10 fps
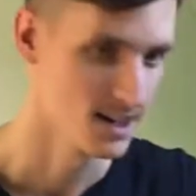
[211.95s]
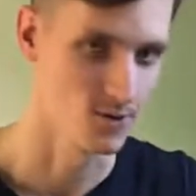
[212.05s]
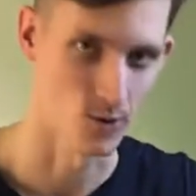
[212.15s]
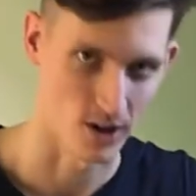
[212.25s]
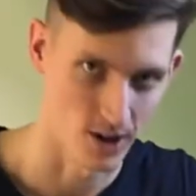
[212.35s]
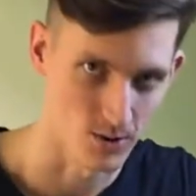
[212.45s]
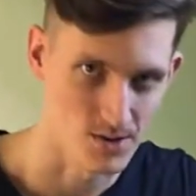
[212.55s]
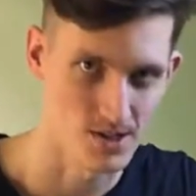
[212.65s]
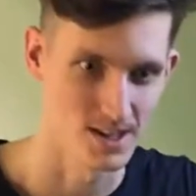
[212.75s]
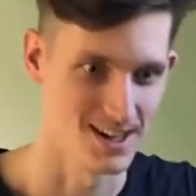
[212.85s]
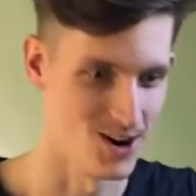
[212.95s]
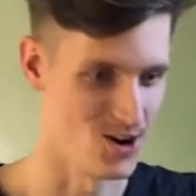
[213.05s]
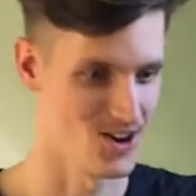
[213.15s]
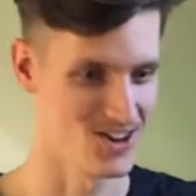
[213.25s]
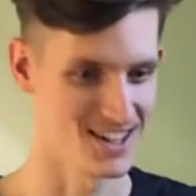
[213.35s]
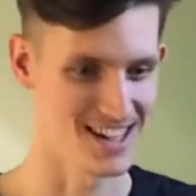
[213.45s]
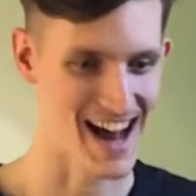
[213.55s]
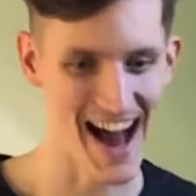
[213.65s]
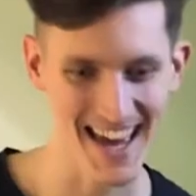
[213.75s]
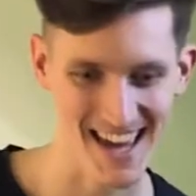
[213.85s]
quarter notes on the
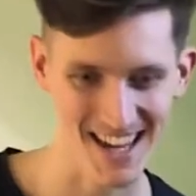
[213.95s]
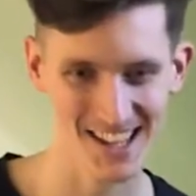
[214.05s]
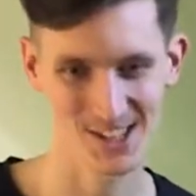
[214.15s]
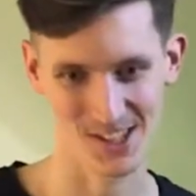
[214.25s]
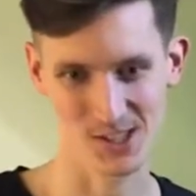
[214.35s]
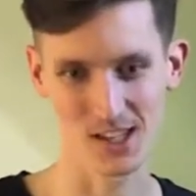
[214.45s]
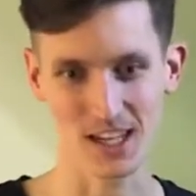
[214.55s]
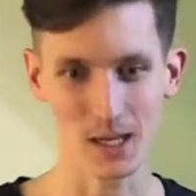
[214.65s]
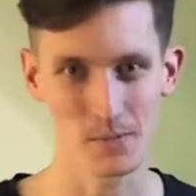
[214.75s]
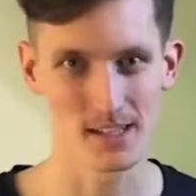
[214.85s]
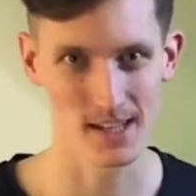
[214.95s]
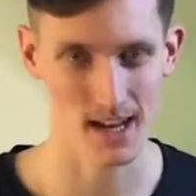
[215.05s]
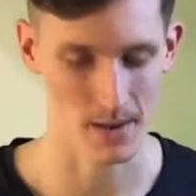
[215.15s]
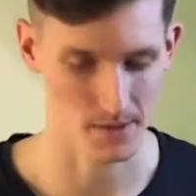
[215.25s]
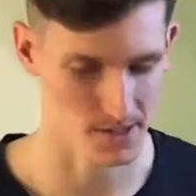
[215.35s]
hi-hat just to keep time.